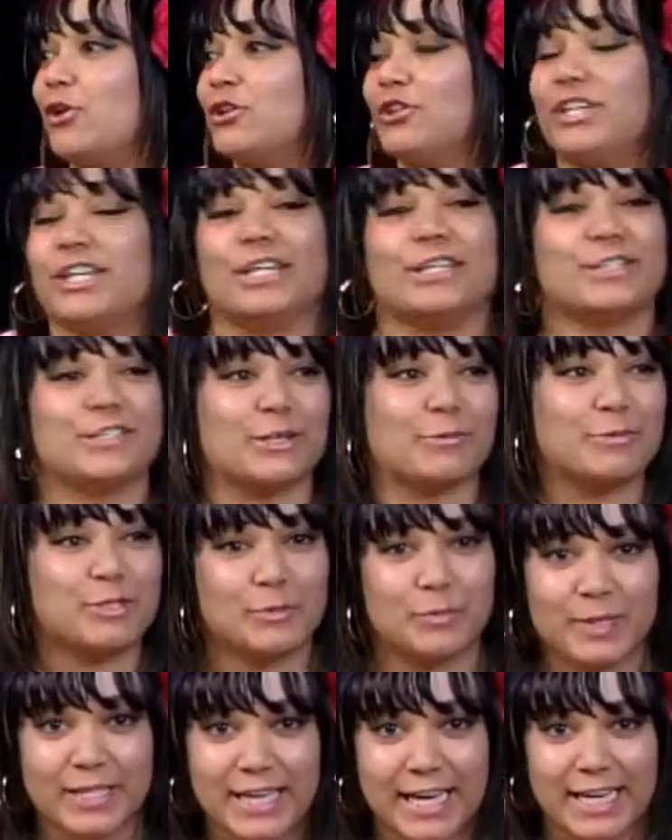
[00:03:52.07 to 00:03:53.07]
or you're eating some
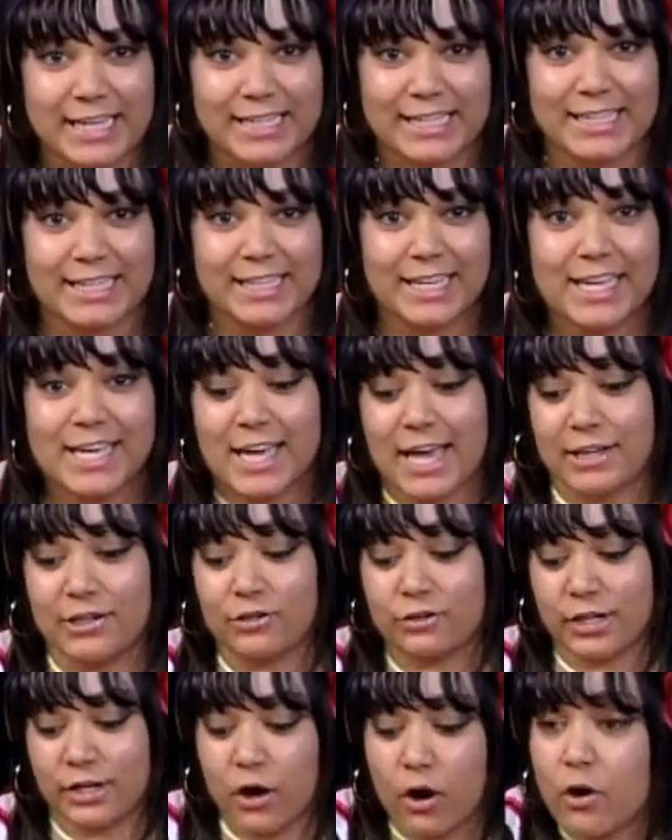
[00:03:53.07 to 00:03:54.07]
spaghetti and
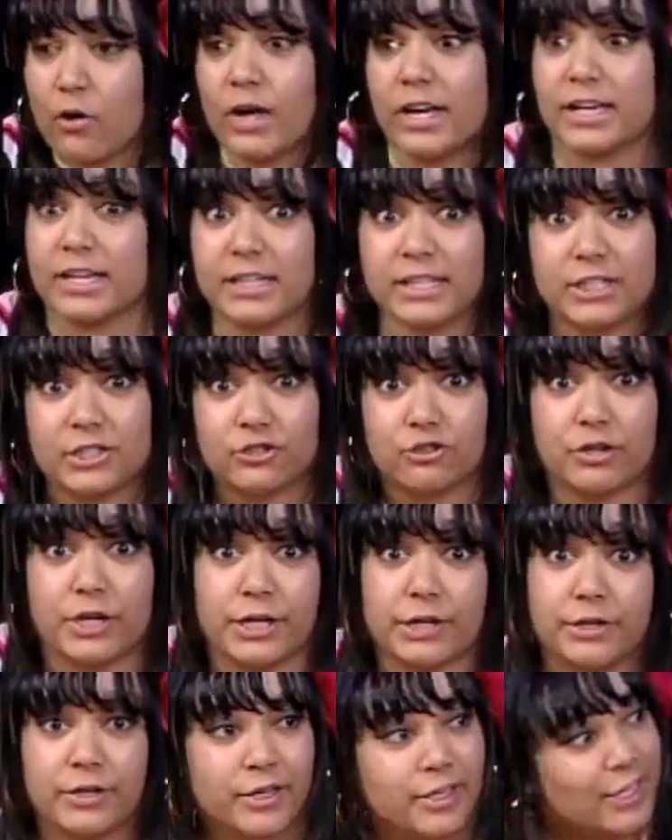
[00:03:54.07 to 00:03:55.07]
you're like, oh, I gotta get a
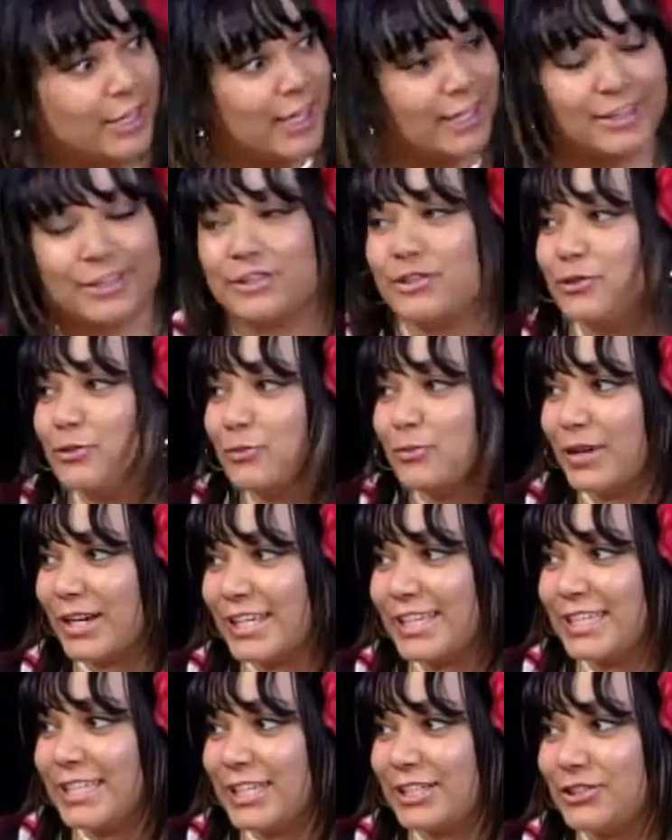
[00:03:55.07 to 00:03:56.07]
drink. And like you
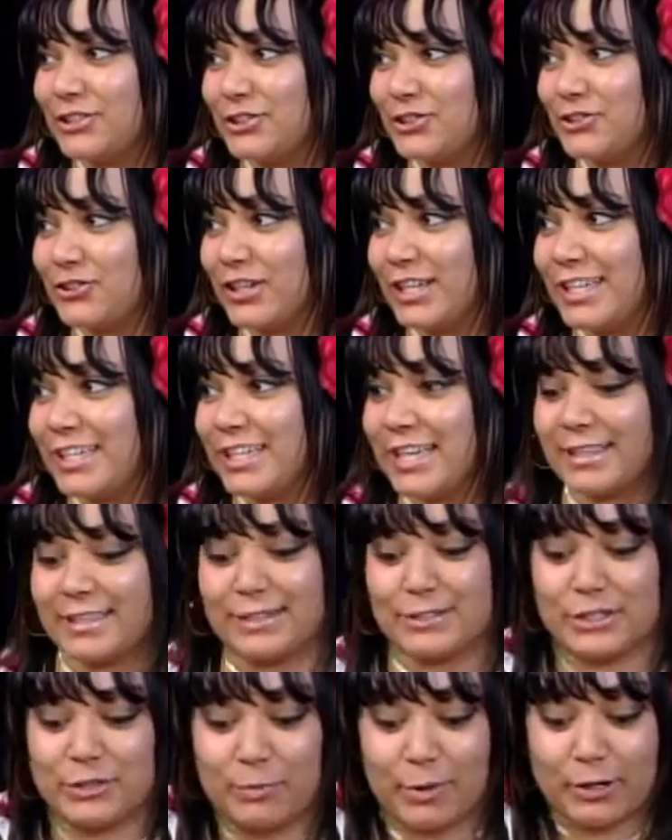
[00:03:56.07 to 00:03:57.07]
run and get your drink and
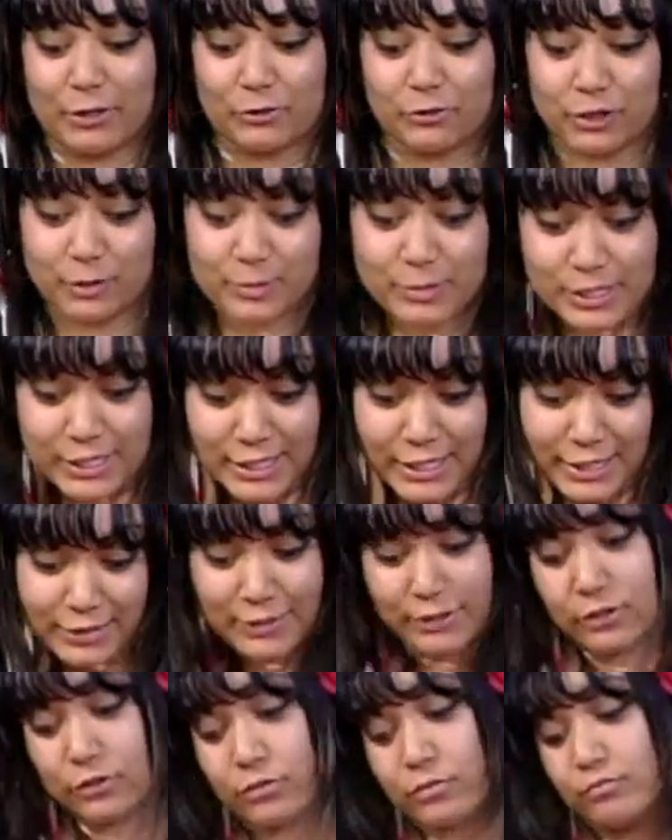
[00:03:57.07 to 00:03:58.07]
then a spider creeps in there
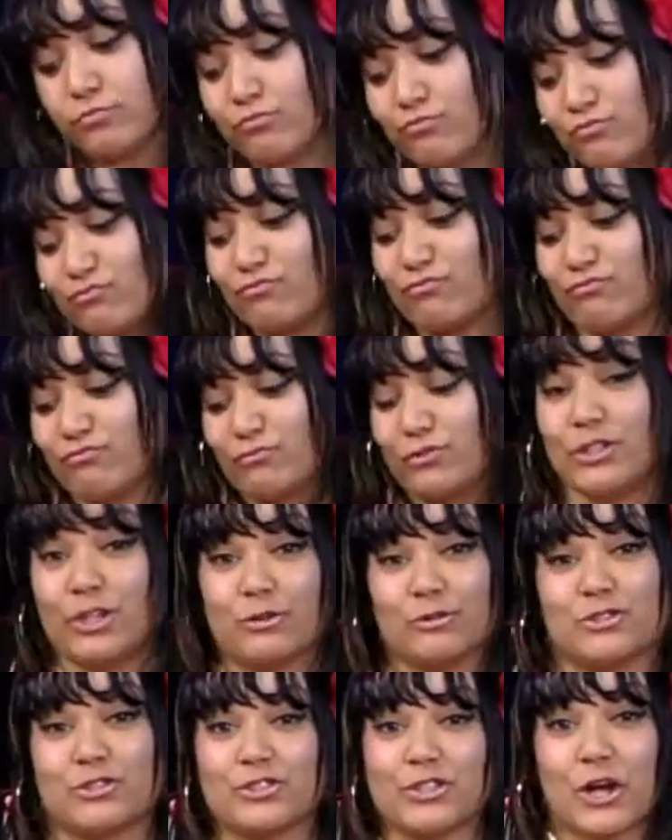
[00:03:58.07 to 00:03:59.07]
and then you, you
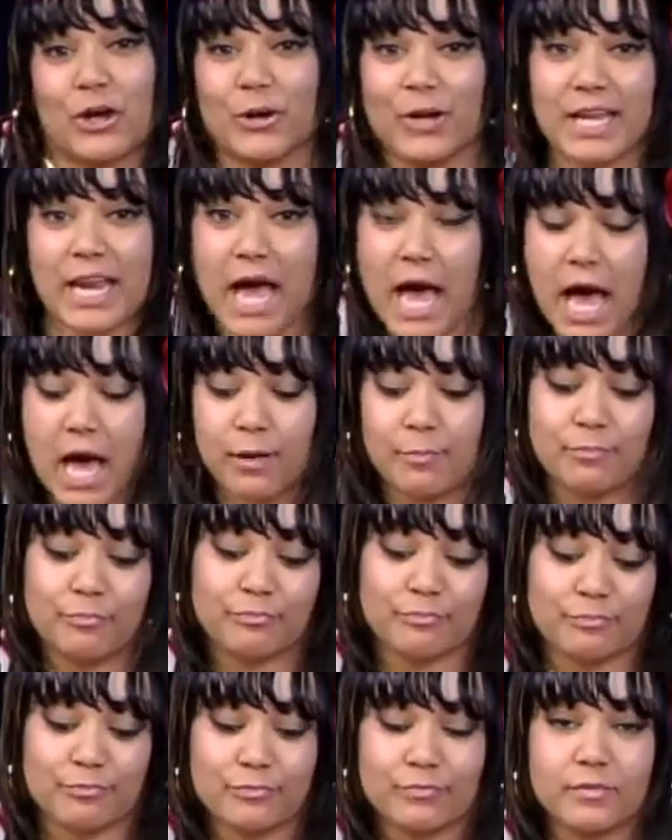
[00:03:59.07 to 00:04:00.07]
know, stir it
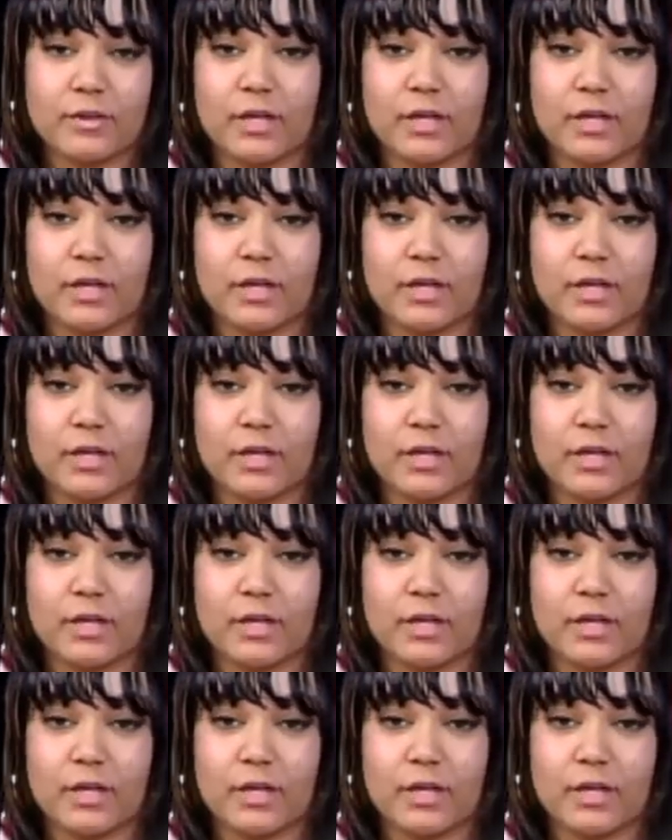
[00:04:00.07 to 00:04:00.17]
up.